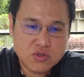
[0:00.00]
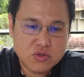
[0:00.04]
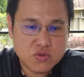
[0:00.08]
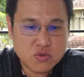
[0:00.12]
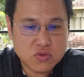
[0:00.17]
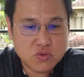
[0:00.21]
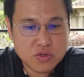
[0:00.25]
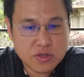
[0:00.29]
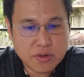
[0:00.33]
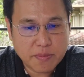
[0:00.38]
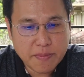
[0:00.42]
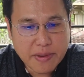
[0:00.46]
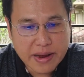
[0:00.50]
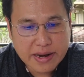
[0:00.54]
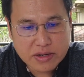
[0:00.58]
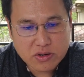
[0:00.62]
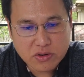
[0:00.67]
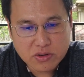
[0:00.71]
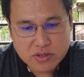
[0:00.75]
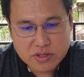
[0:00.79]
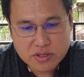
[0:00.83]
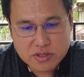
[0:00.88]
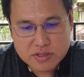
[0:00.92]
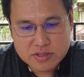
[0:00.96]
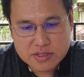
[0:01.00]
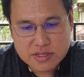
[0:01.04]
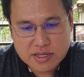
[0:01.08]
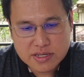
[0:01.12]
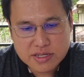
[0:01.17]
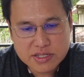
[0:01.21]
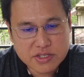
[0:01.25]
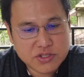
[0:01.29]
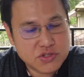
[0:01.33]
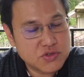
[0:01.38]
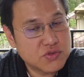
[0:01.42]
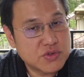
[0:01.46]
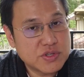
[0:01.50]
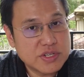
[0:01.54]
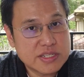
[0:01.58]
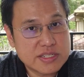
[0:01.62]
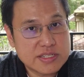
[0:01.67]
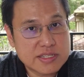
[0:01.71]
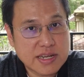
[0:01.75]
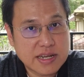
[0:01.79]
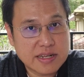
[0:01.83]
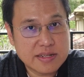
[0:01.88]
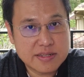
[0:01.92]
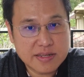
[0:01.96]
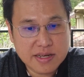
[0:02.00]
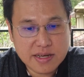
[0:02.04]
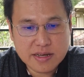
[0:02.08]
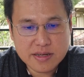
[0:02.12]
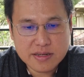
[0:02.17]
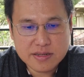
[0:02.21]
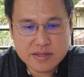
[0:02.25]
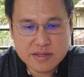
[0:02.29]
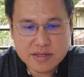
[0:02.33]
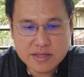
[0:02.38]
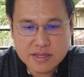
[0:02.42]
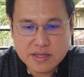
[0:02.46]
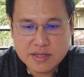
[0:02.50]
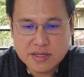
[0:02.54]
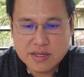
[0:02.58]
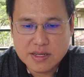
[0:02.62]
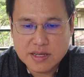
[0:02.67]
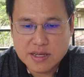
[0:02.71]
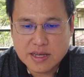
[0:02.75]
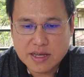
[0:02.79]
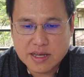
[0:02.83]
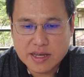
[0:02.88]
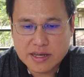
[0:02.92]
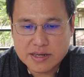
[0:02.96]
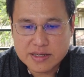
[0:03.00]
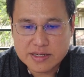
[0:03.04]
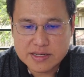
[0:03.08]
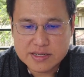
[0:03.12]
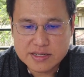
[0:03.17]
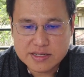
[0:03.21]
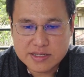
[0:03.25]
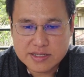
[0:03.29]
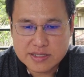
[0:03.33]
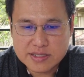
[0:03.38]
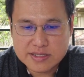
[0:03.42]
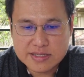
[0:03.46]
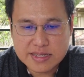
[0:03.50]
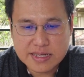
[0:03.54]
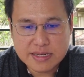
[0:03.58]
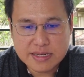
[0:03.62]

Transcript: to the McDonald's at this Sri Iskandar. This is